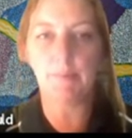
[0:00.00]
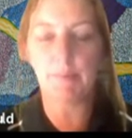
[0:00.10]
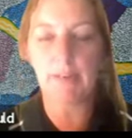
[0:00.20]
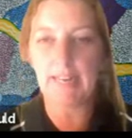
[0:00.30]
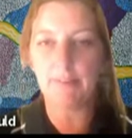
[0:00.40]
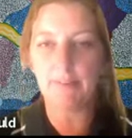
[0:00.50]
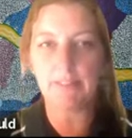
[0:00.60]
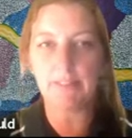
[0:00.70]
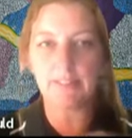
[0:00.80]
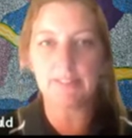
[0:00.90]
I might add,
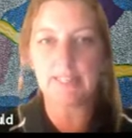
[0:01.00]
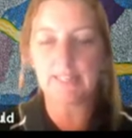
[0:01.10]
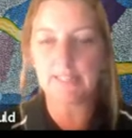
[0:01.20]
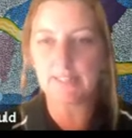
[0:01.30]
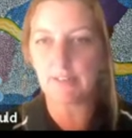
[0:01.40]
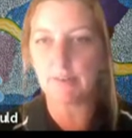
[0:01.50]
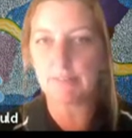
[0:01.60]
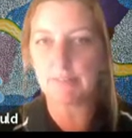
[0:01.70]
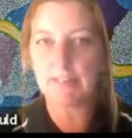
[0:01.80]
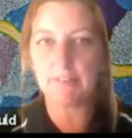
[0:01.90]
with lots of
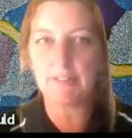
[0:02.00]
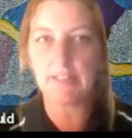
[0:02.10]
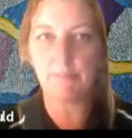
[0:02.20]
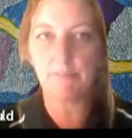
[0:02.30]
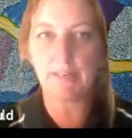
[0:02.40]
telescopes and everything.